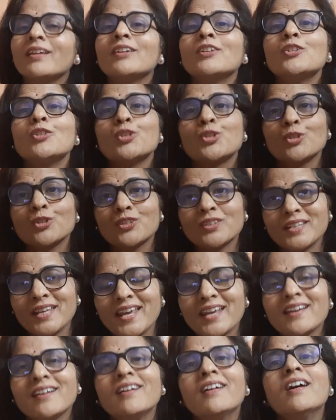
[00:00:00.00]
you should
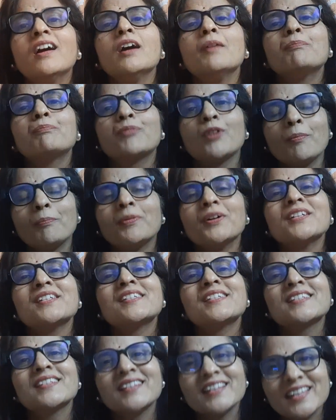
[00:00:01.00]
take a proper
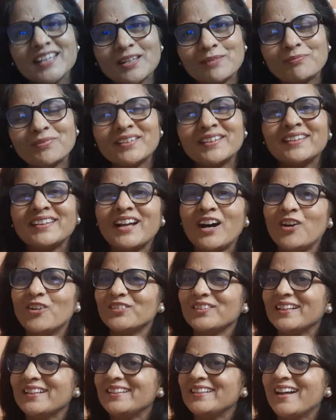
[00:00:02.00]
sleep. Now
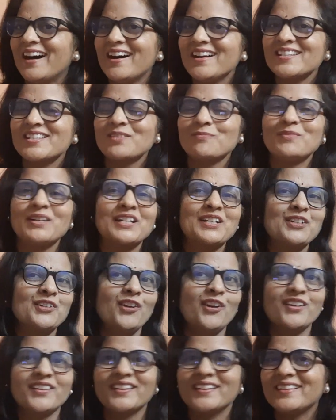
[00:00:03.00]
the last but
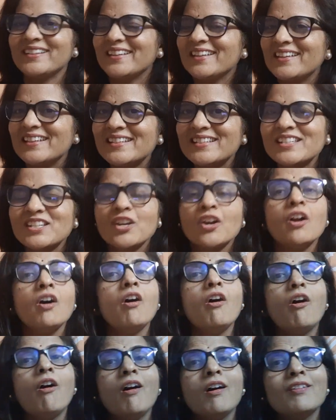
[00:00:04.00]
not the least,
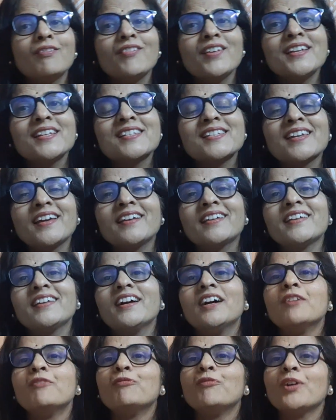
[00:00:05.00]
always carry
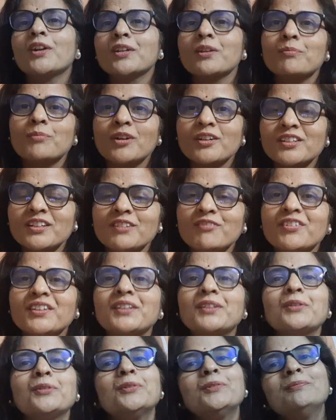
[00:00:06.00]
a water bottle
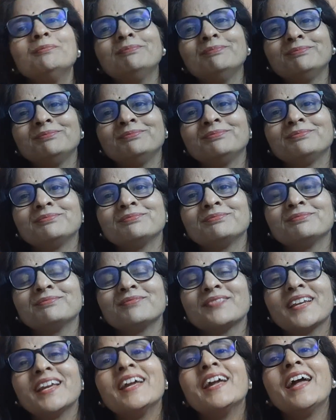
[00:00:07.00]
with you.
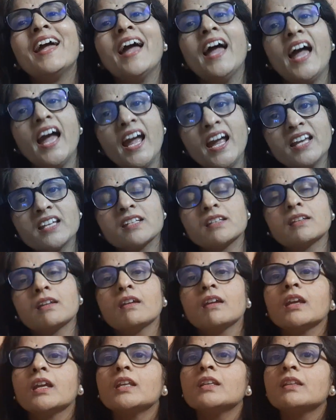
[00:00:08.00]
And
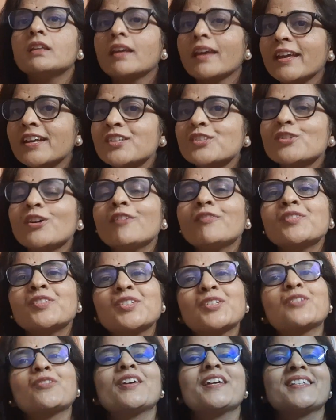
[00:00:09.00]
in case of
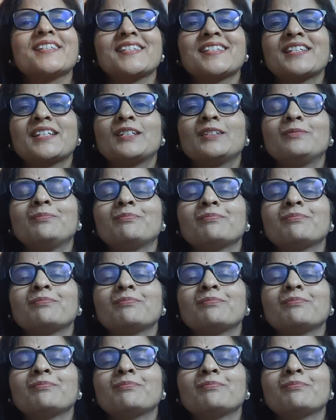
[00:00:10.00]
stress,